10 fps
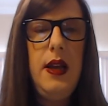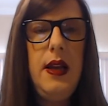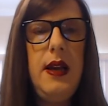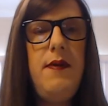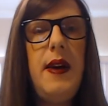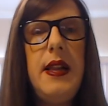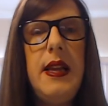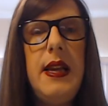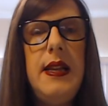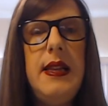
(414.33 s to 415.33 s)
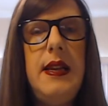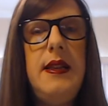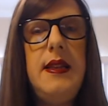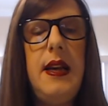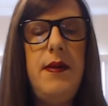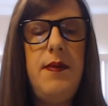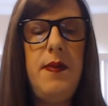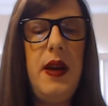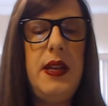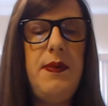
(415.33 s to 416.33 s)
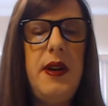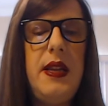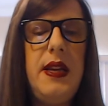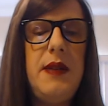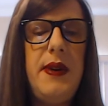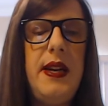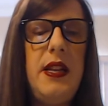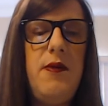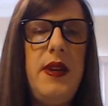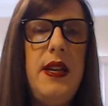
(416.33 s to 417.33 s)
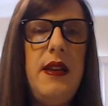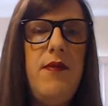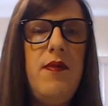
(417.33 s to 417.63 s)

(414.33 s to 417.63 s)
And finally, he says that as part of the experience, we